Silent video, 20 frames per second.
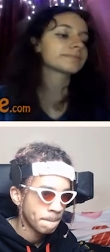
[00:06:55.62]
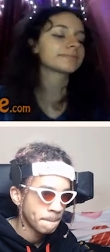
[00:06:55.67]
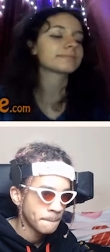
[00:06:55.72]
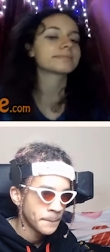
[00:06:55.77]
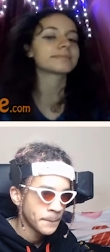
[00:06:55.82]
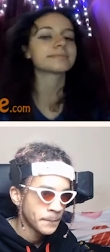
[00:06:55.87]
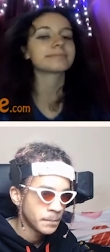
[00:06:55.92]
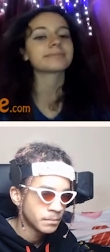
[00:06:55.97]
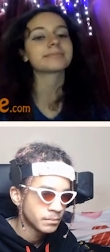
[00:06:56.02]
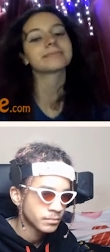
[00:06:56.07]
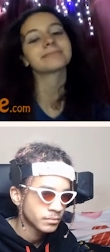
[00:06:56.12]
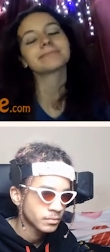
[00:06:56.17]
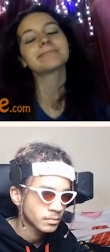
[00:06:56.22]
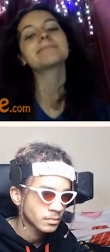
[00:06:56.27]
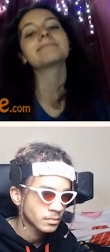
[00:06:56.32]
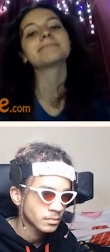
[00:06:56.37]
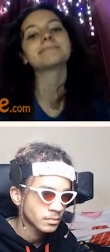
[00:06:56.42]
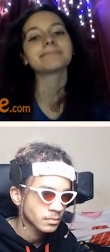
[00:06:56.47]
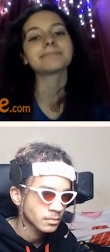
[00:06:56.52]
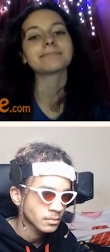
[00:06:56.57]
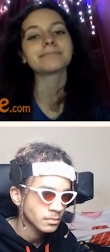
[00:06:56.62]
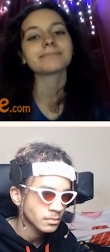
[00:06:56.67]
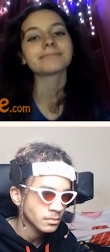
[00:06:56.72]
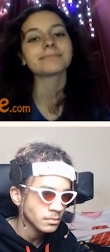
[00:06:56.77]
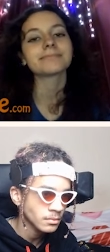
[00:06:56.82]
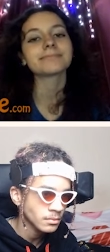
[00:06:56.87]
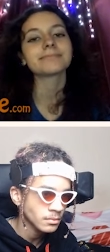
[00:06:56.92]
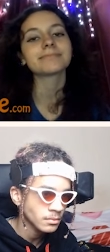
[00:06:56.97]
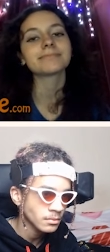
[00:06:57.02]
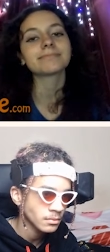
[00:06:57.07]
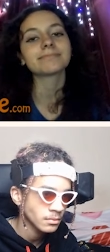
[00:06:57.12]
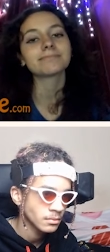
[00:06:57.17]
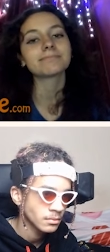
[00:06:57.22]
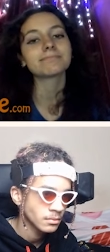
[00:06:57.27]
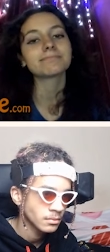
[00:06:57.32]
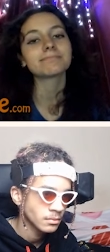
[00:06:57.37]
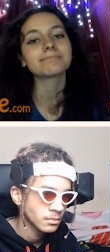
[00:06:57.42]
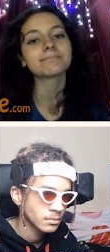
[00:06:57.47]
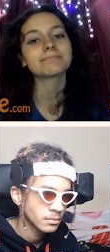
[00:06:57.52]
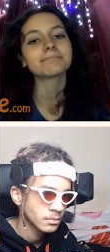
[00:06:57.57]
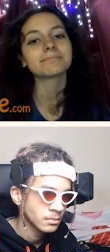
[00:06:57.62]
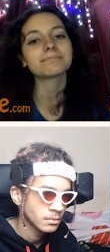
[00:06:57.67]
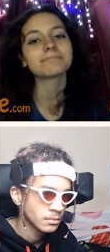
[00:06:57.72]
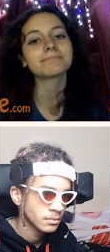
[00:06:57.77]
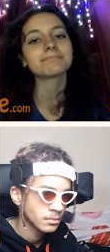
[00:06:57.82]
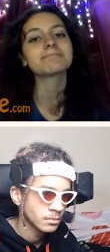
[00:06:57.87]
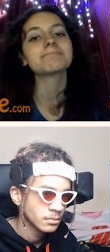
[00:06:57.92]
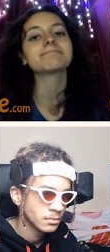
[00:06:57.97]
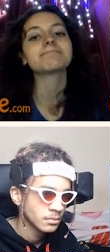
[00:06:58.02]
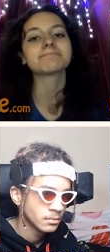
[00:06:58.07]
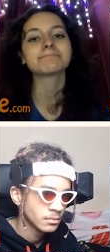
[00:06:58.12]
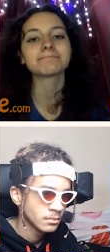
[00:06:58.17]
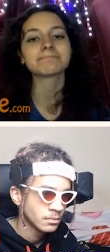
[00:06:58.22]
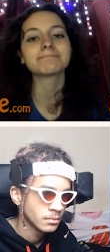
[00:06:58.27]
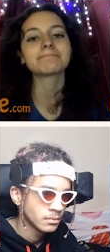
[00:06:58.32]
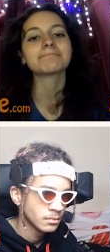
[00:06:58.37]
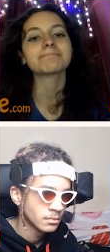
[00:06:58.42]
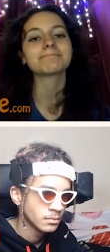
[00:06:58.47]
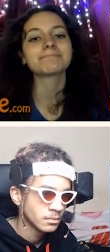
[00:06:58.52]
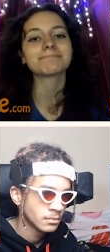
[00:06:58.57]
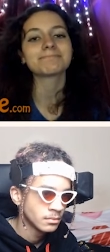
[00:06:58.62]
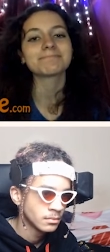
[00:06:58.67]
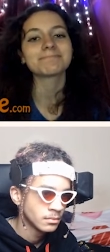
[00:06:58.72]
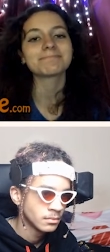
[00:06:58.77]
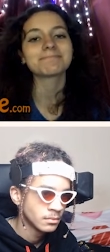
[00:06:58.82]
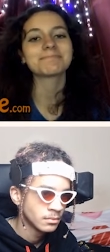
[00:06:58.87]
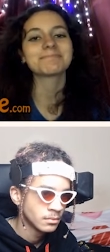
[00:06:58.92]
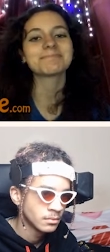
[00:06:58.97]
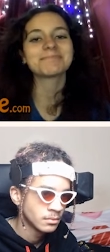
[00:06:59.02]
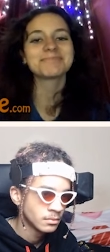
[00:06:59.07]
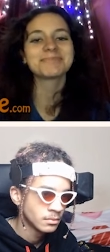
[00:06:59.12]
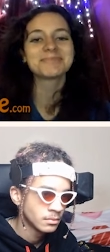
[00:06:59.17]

[no speech]